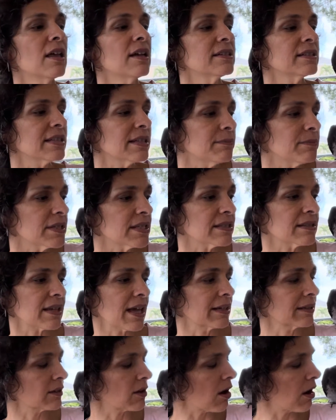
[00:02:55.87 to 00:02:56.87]
Timnehs
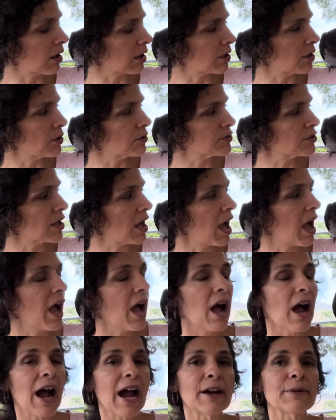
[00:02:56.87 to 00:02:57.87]
and Congos,
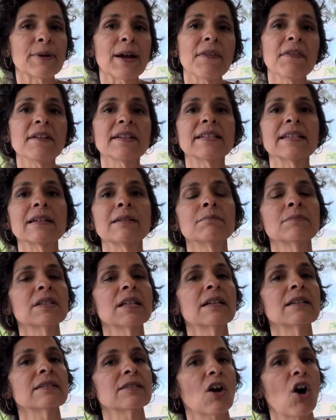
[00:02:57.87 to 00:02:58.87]
I read that
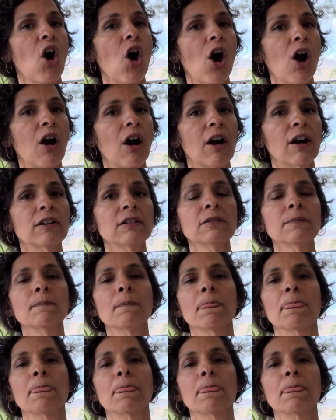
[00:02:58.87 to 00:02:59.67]
Timnehs are